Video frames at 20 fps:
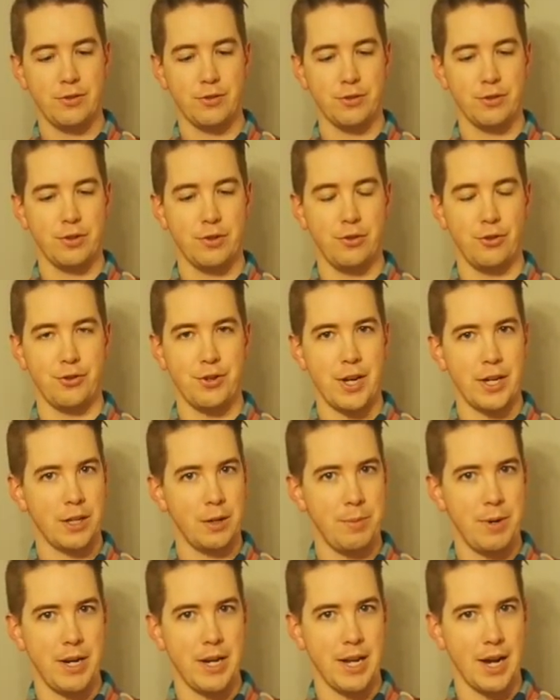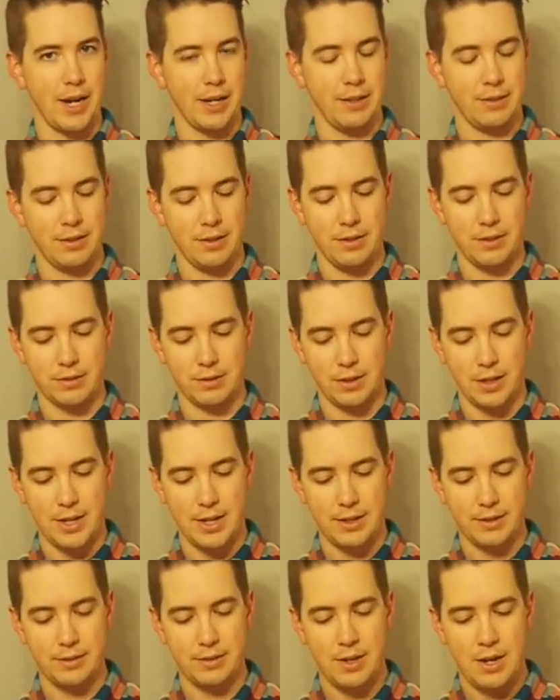There's, there's not going to be any ice in this
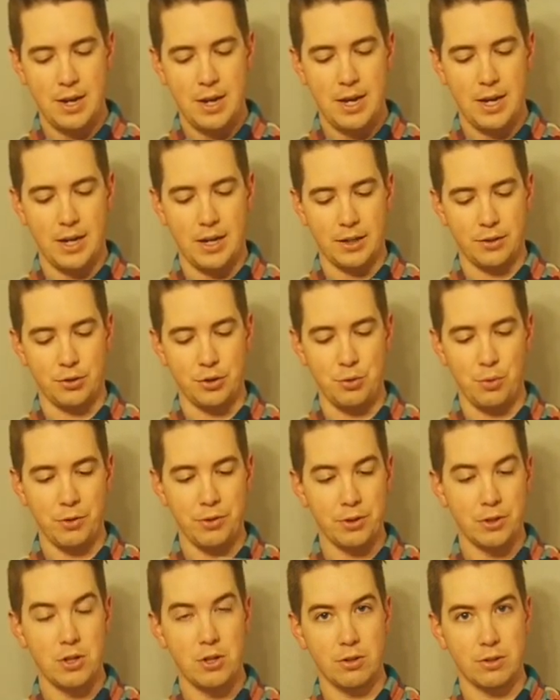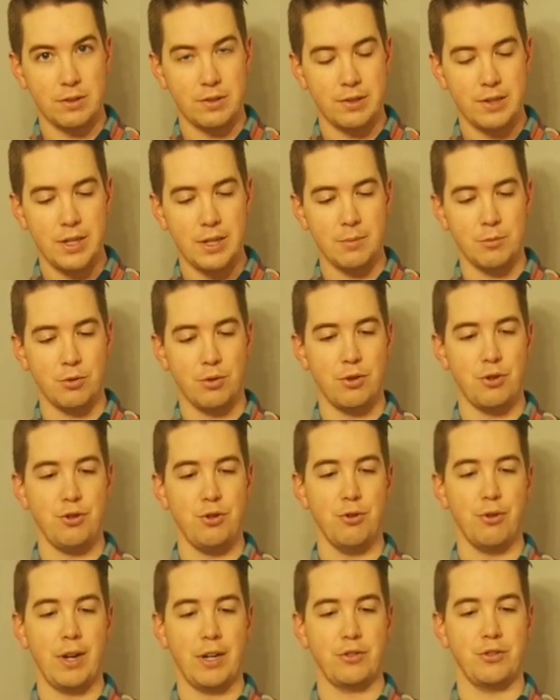glass. Uh, so you want the long stem so that
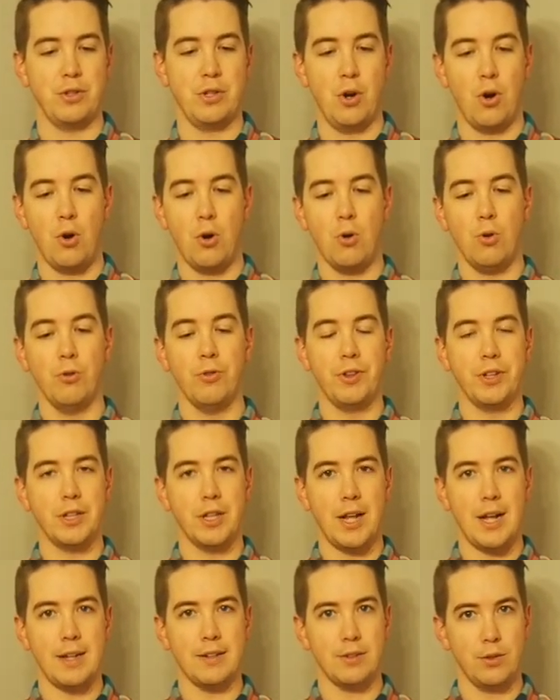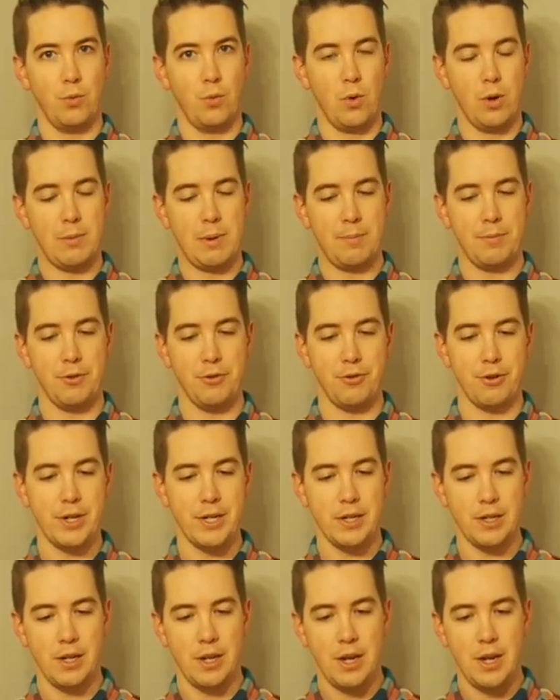you don't actually hold the glass and warm up the
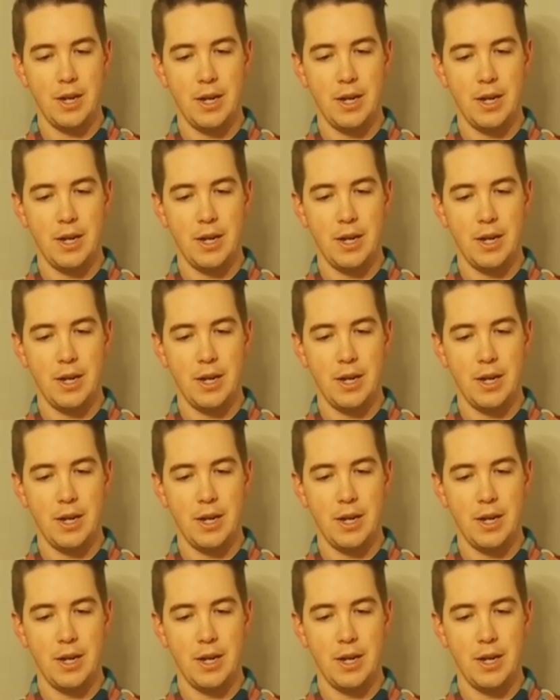drink.